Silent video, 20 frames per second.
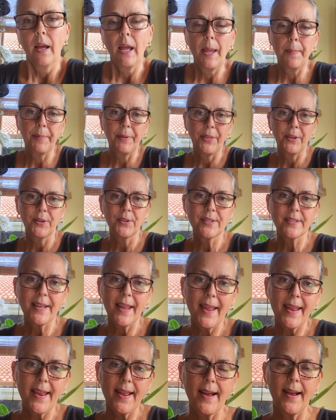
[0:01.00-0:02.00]
Happy
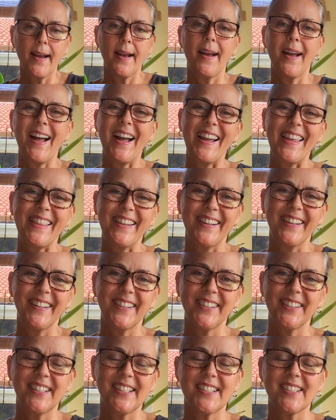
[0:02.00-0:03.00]
Thursday. Hi
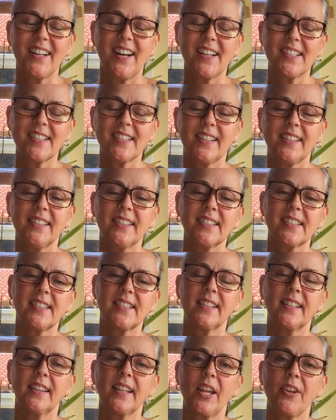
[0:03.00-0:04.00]
there. It's Asa
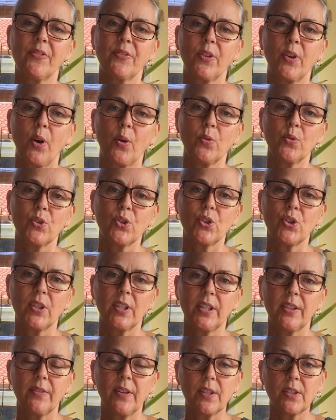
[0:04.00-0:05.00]
Nilsson, life coach
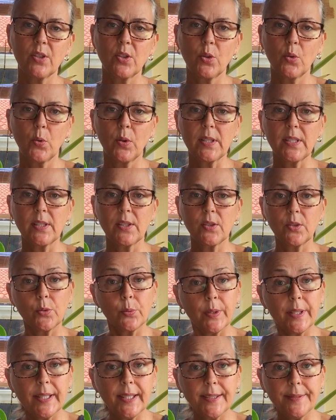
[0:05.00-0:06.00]
in Västerås,
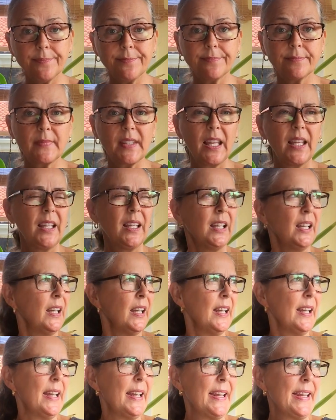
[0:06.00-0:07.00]
Sweden.
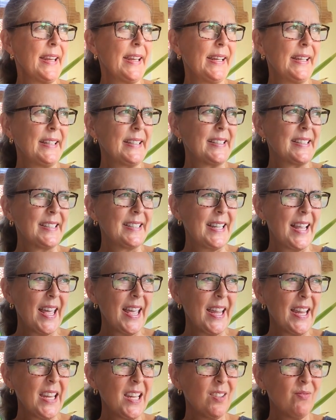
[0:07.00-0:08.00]
And today
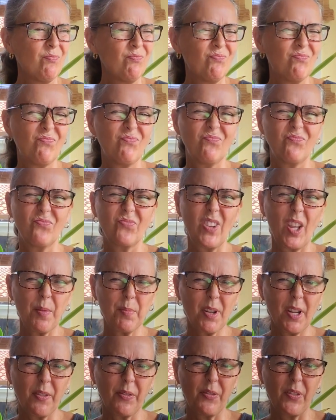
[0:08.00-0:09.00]

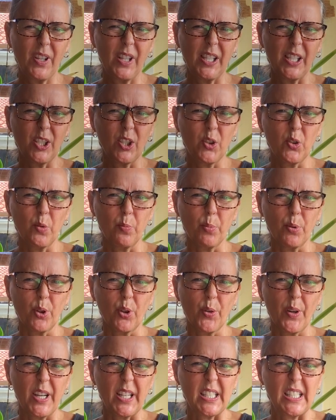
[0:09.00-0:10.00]
I'm not feeling super
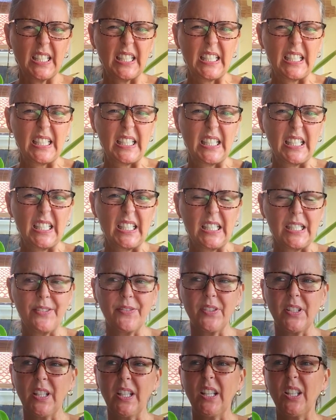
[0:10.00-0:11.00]
great. I
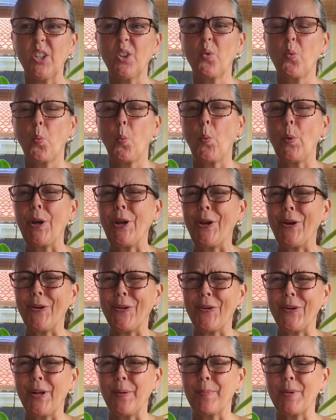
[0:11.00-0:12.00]
feel a little
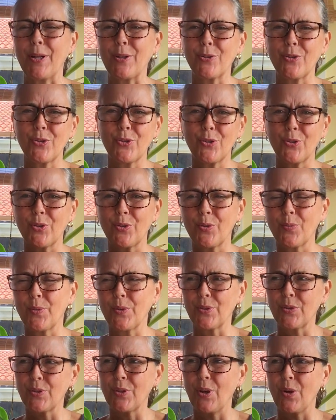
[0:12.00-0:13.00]
weird. I'm not sure
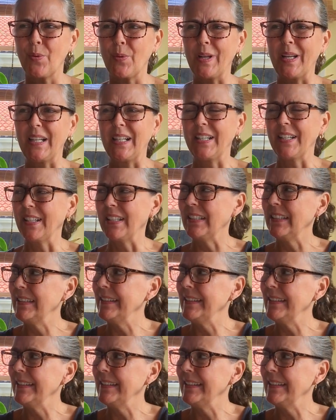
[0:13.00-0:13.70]
what's going on,